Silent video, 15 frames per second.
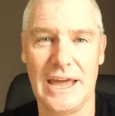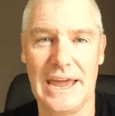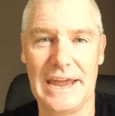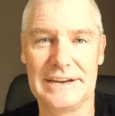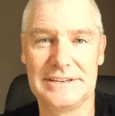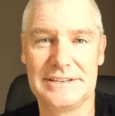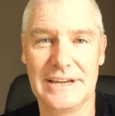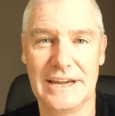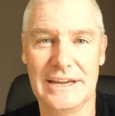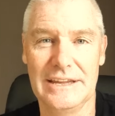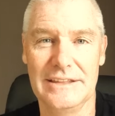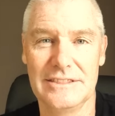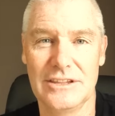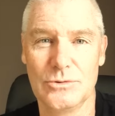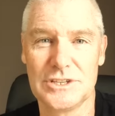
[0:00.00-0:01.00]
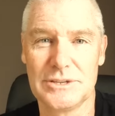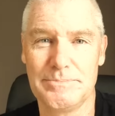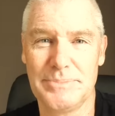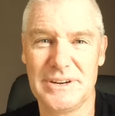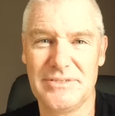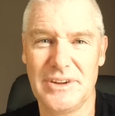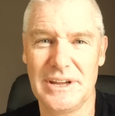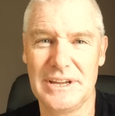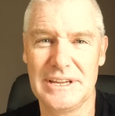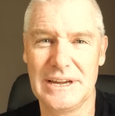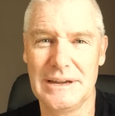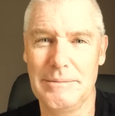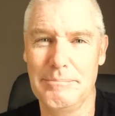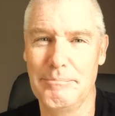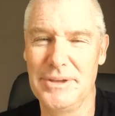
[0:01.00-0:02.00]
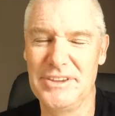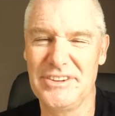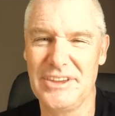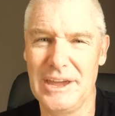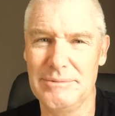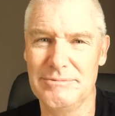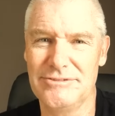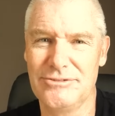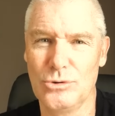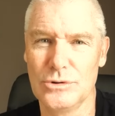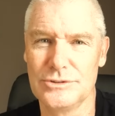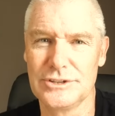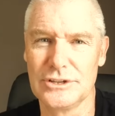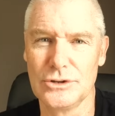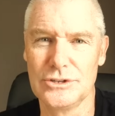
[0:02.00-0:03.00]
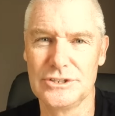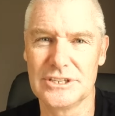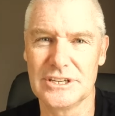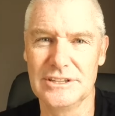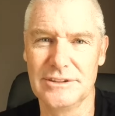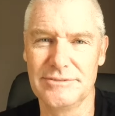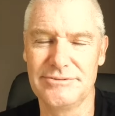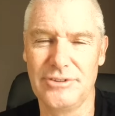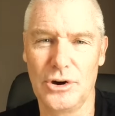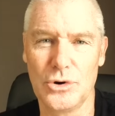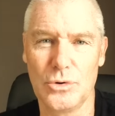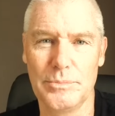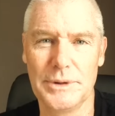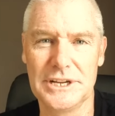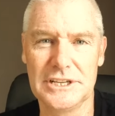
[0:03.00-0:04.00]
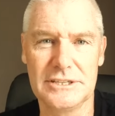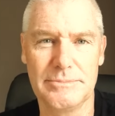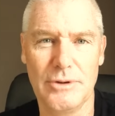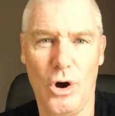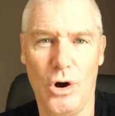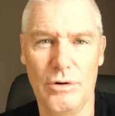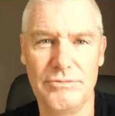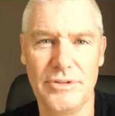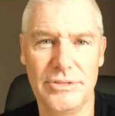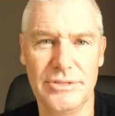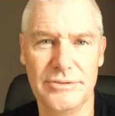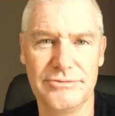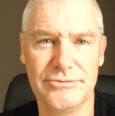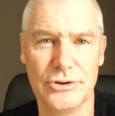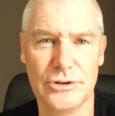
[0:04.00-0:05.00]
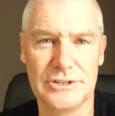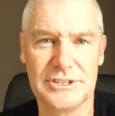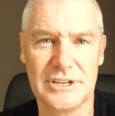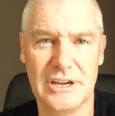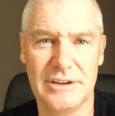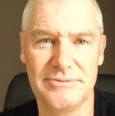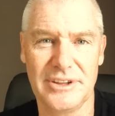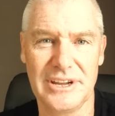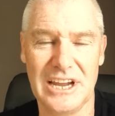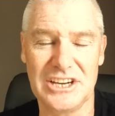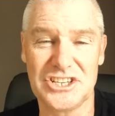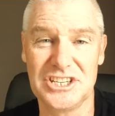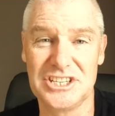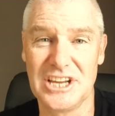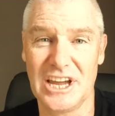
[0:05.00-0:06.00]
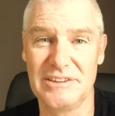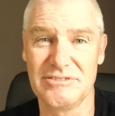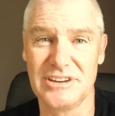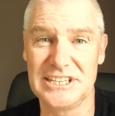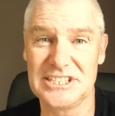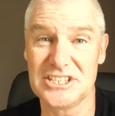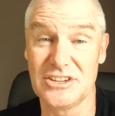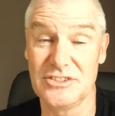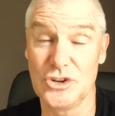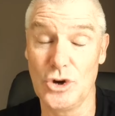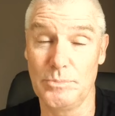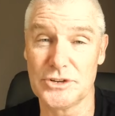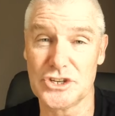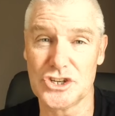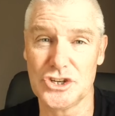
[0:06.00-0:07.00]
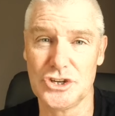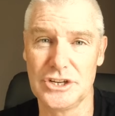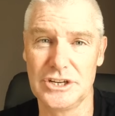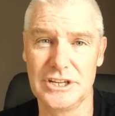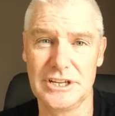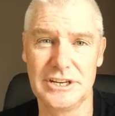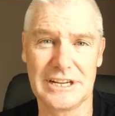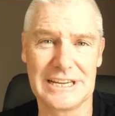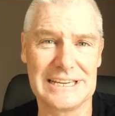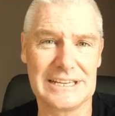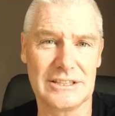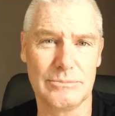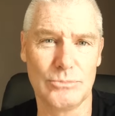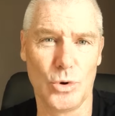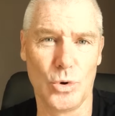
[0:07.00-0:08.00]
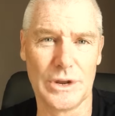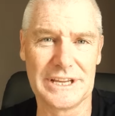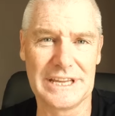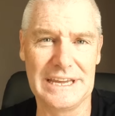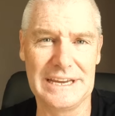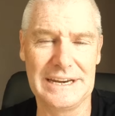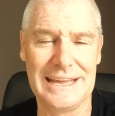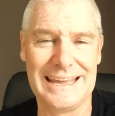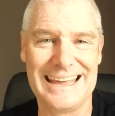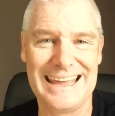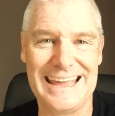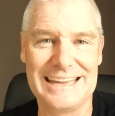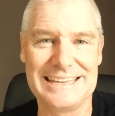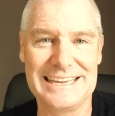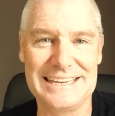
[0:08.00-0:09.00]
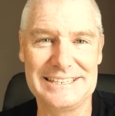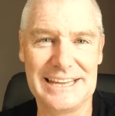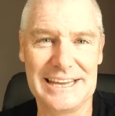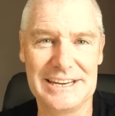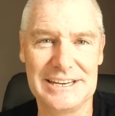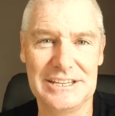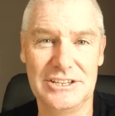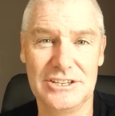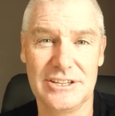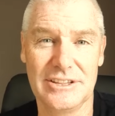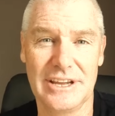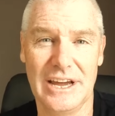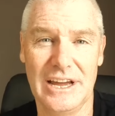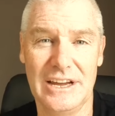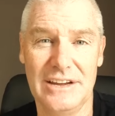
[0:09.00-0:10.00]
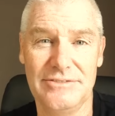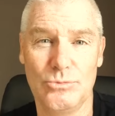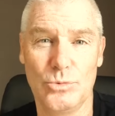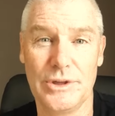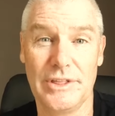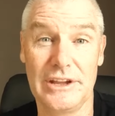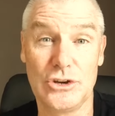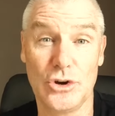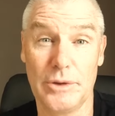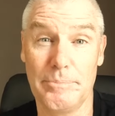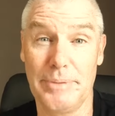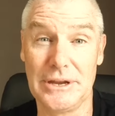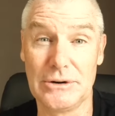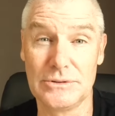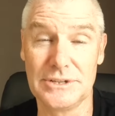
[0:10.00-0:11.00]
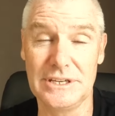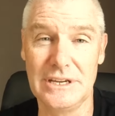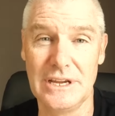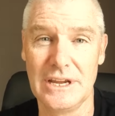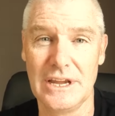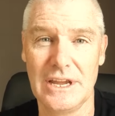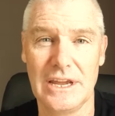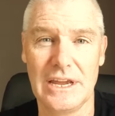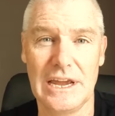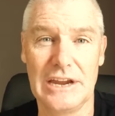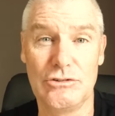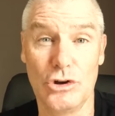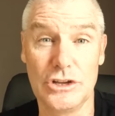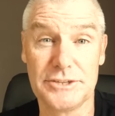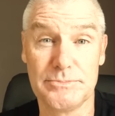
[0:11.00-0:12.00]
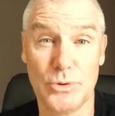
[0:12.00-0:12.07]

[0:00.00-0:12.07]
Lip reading: And there was a bit of a mishap for Toulouse in the final minutes of the first half. They actually gave Leinster the opportunity to kick the ball again, get down into their half where they got a penalty, and Ross